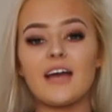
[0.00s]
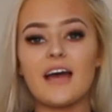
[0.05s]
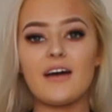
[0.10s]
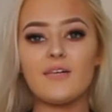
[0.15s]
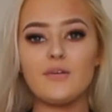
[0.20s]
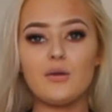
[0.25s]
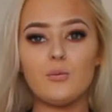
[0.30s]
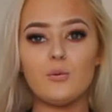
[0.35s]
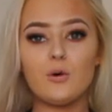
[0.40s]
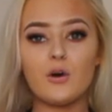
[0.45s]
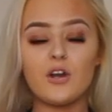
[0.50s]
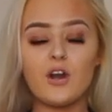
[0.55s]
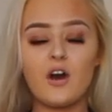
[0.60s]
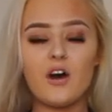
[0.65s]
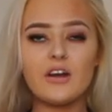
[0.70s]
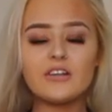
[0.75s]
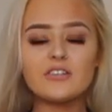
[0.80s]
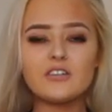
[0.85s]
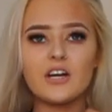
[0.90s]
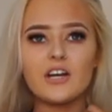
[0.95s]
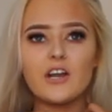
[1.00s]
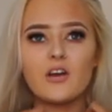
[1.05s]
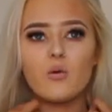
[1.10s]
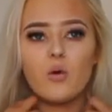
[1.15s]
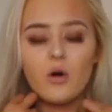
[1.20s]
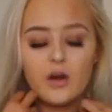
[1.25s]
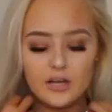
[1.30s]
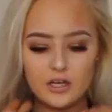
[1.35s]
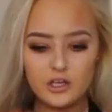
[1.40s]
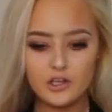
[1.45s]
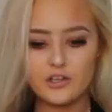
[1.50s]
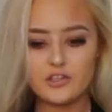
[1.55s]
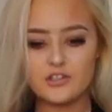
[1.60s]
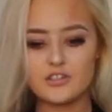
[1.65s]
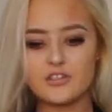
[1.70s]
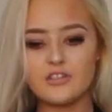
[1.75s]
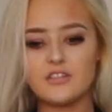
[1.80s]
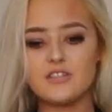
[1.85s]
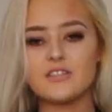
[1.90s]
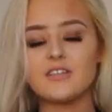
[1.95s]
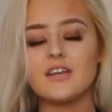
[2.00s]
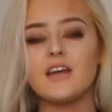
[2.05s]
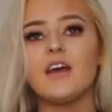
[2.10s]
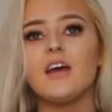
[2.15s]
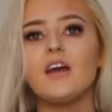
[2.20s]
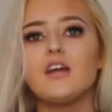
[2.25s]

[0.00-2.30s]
it how you want. I tied it quite loose, because